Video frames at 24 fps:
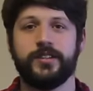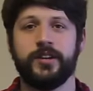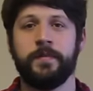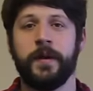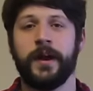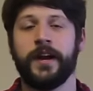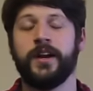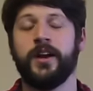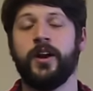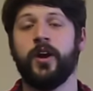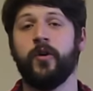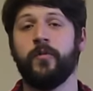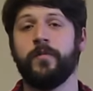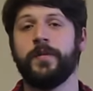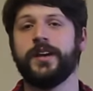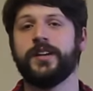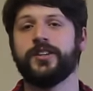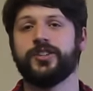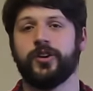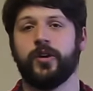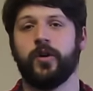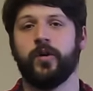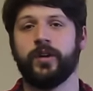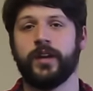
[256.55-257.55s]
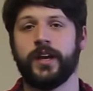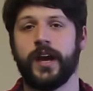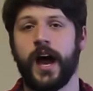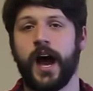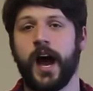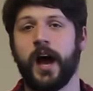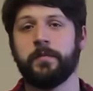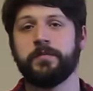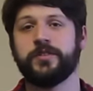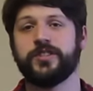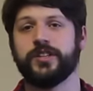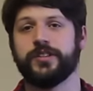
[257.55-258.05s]
These are by no means your only
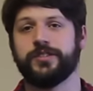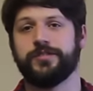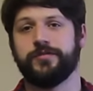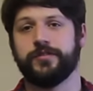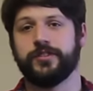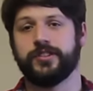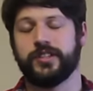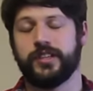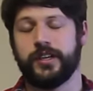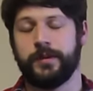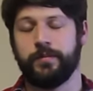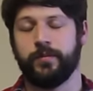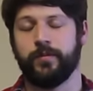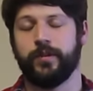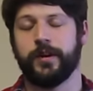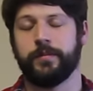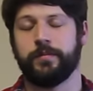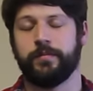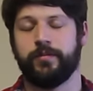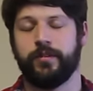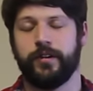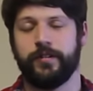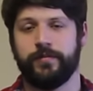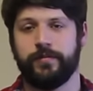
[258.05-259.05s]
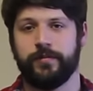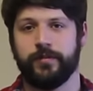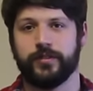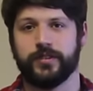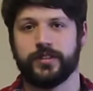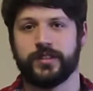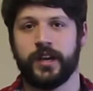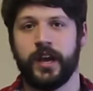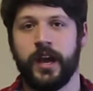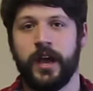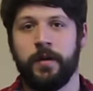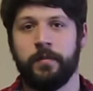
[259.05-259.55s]
options for Sleeper Rig
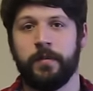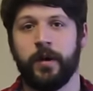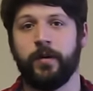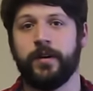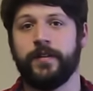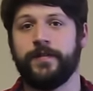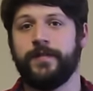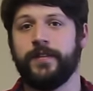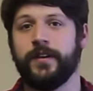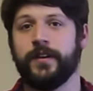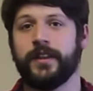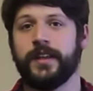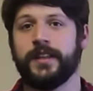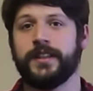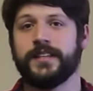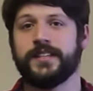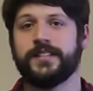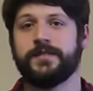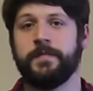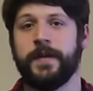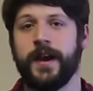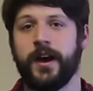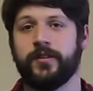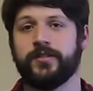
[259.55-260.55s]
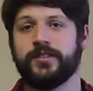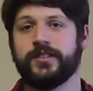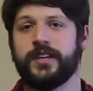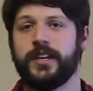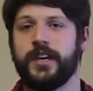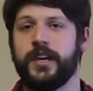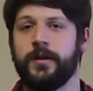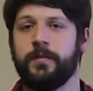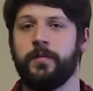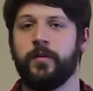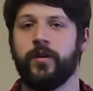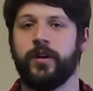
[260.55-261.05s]
peripherals, but we feel that this mouse,
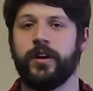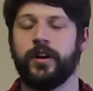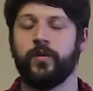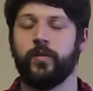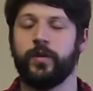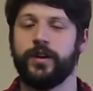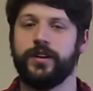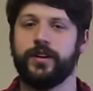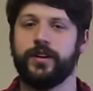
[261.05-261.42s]
keyboard, and